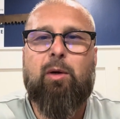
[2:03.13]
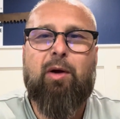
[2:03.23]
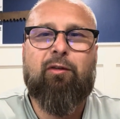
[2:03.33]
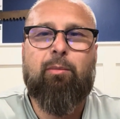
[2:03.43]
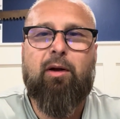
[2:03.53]
away
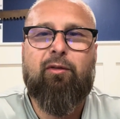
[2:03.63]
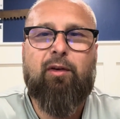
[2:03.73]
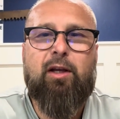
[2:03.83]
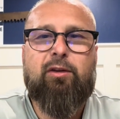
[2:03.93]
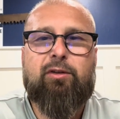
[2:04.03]
from my
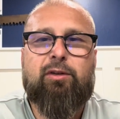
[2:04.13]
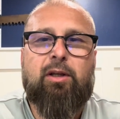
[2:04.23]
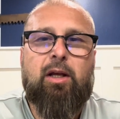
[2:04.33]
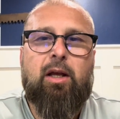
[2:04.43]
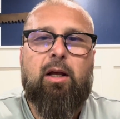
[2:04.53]
face.
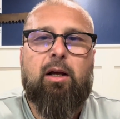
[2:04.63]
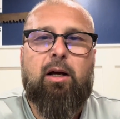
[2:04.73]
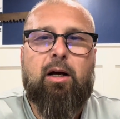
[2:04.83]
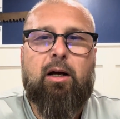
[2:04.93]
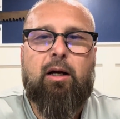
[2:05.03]

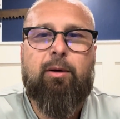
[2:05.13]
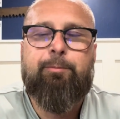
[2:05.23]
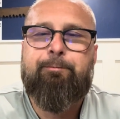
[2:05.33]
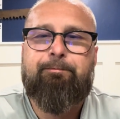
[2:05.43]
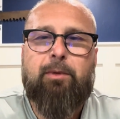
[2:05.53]

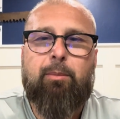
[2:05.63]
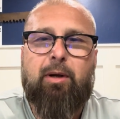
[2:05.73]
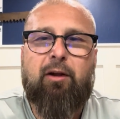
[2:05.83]
But